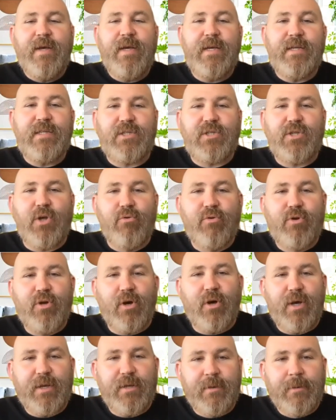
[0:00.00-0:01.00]
is so
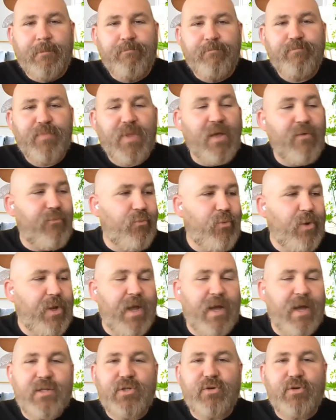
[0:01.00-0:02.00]
good. If
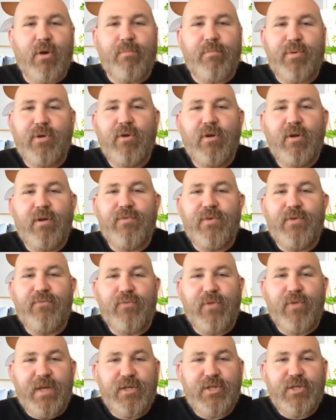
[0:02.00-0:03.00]
we enter a period of
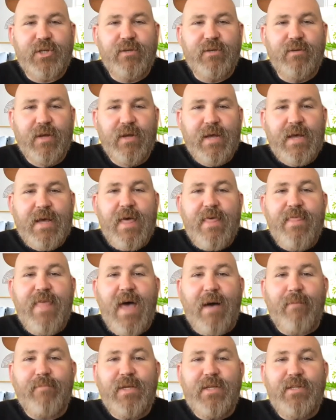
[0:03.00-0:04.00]
inflation,
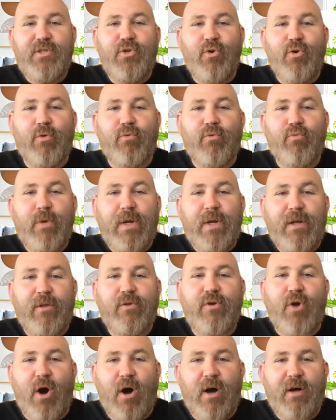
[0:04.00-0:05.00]
that means your real
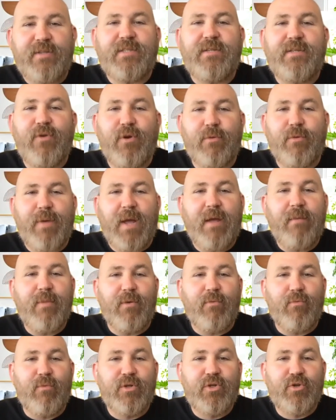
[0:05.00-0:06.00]
cost of your
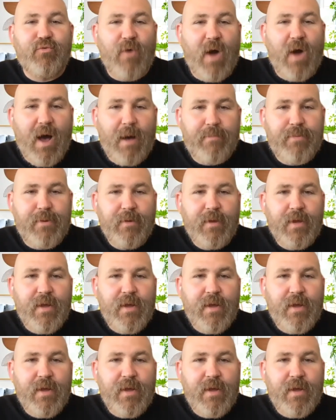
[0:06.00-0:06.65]
payment will drop.